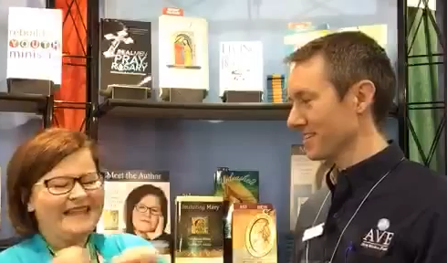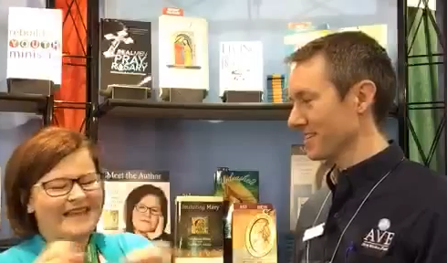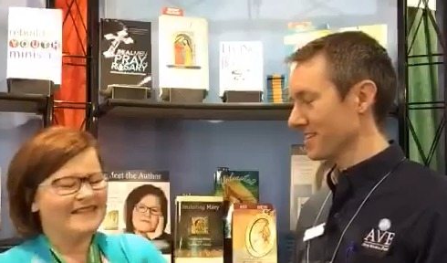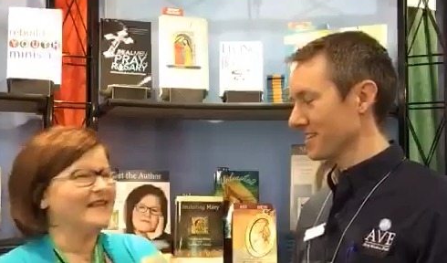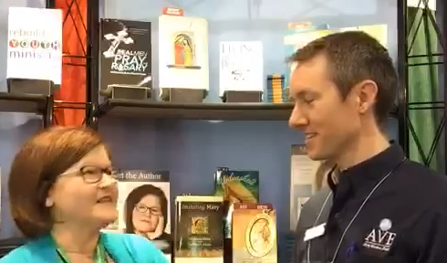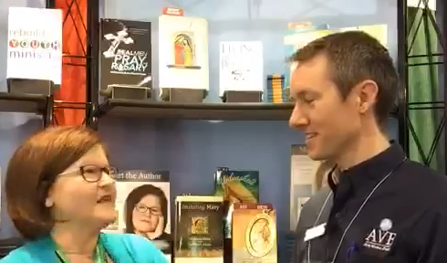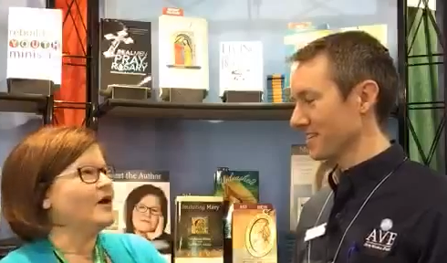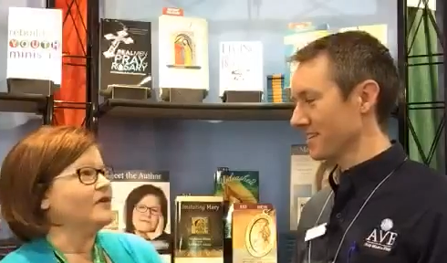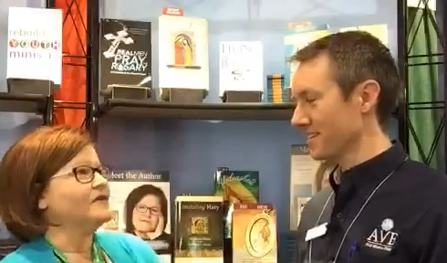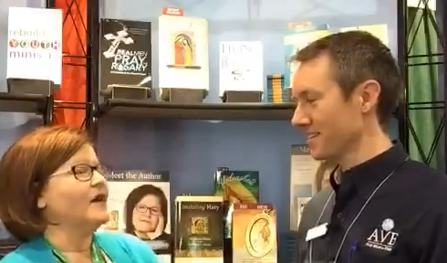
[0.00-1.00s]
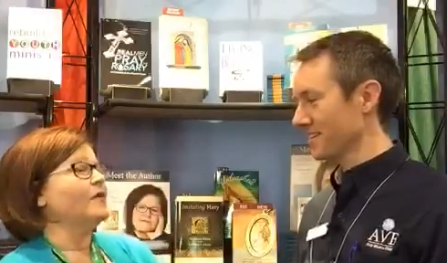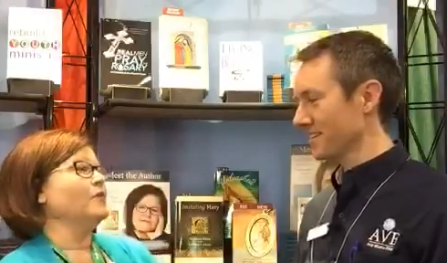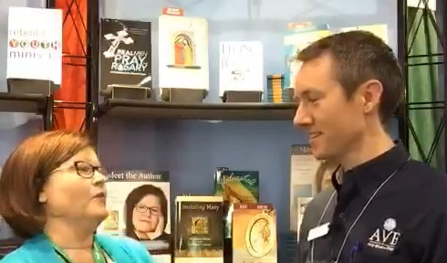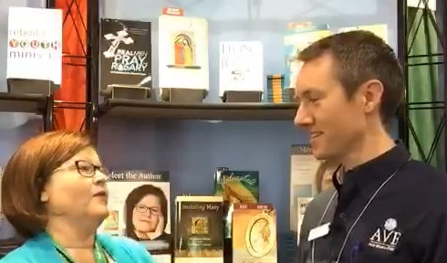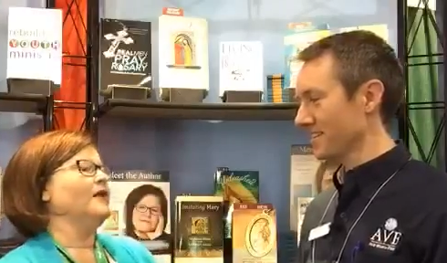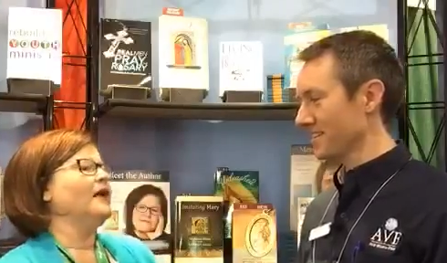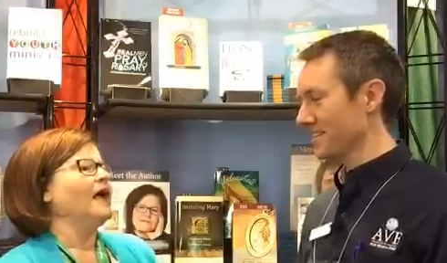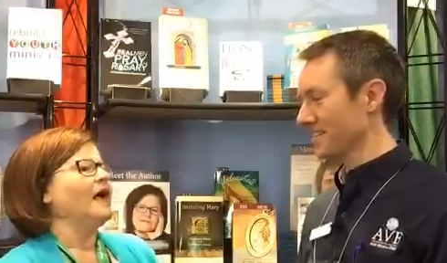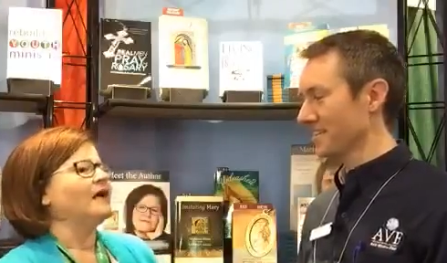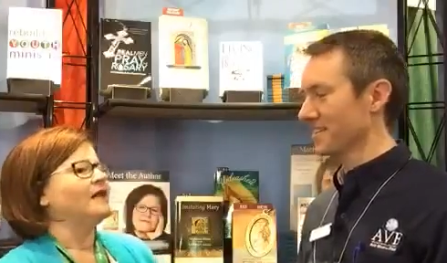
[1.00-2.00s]
Speaker 1: Lots and lots of hearts on the ribbon,
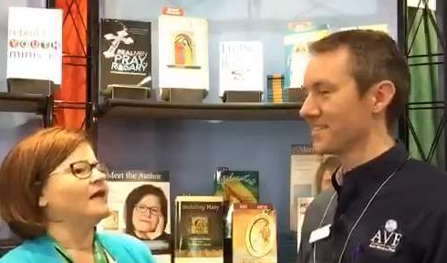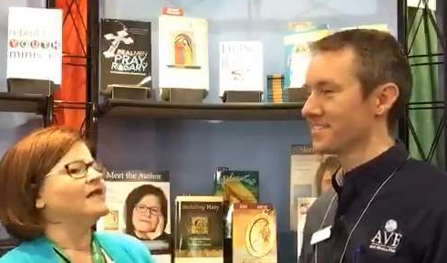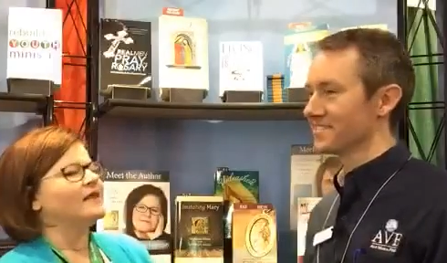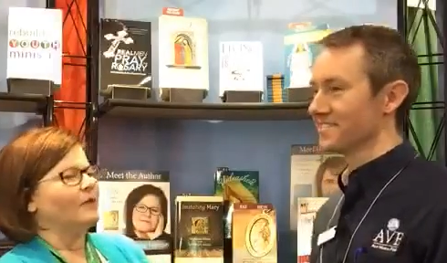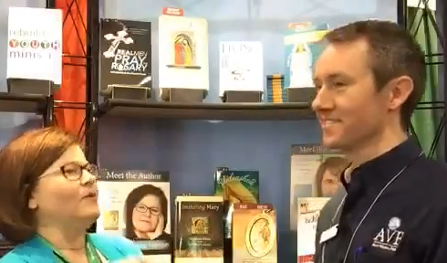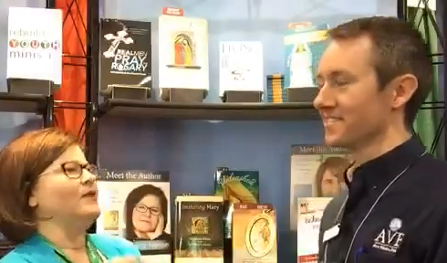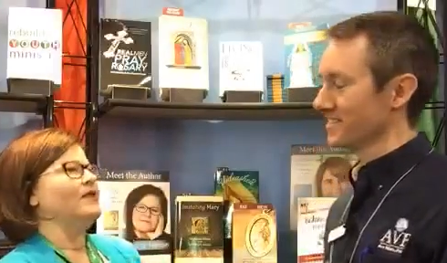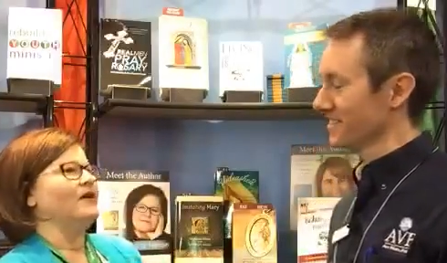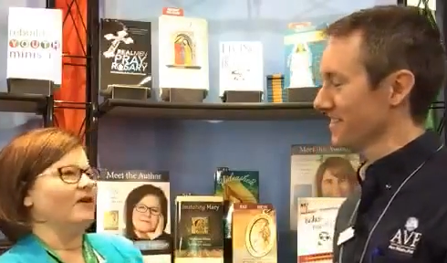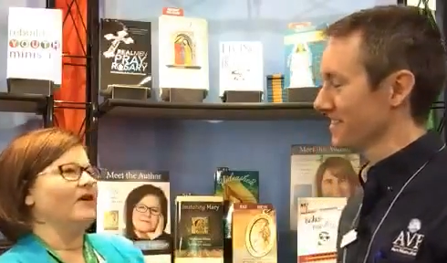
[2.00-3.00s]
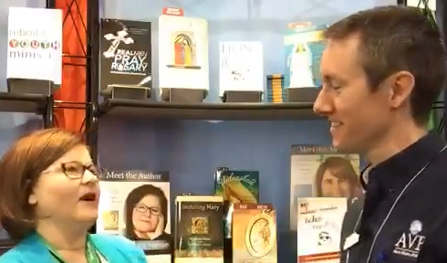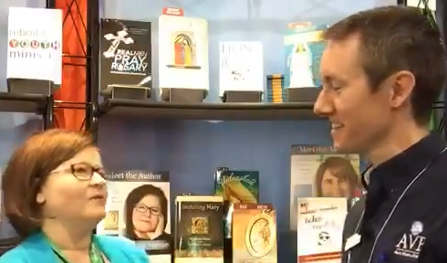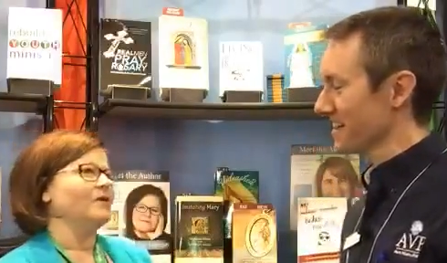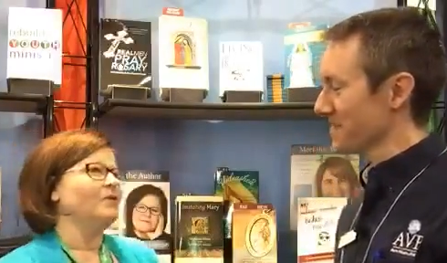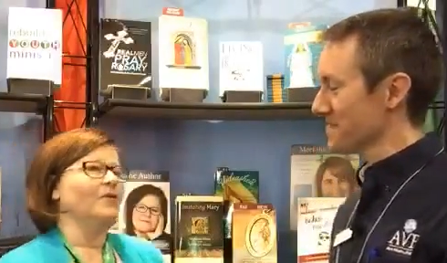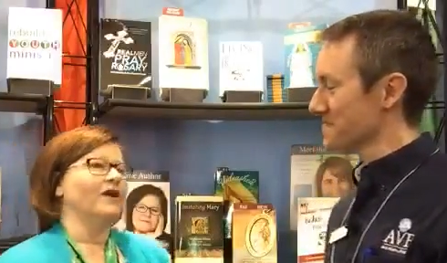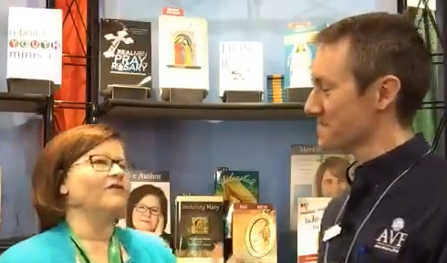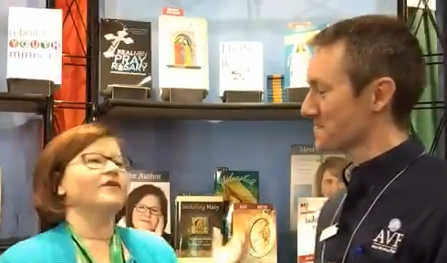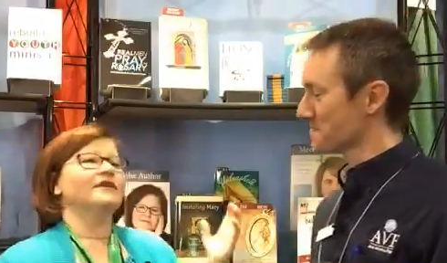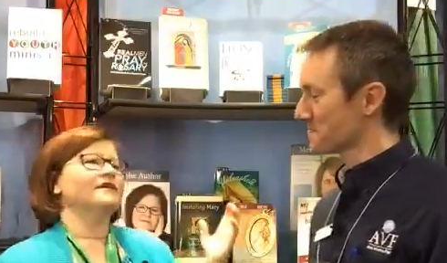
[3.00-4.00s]
and I thought that one there. I mean,
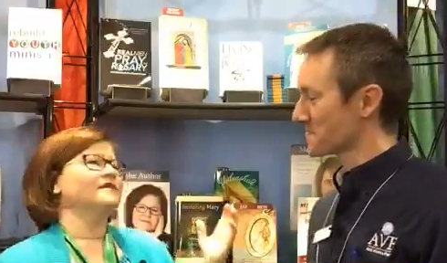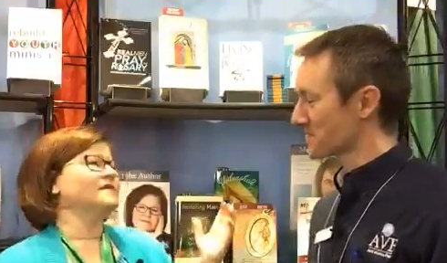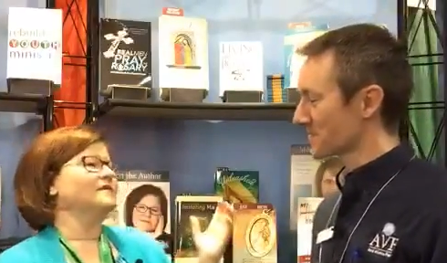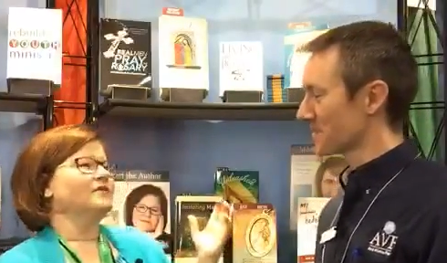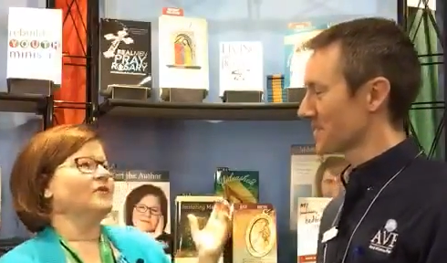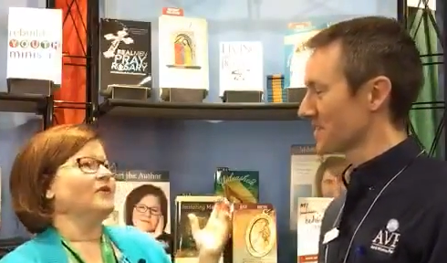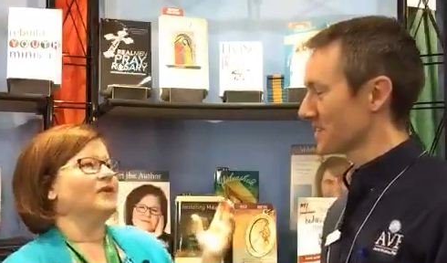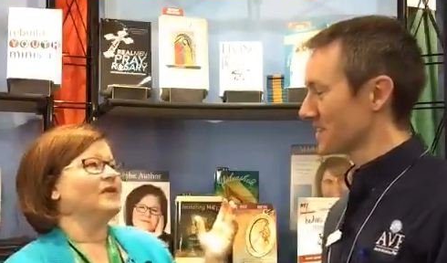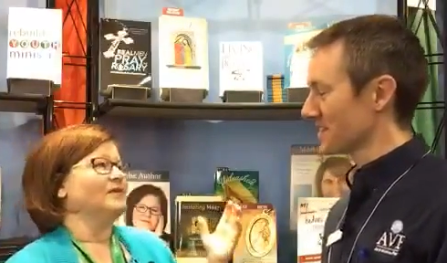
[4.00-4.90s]
whatever it is, Lord.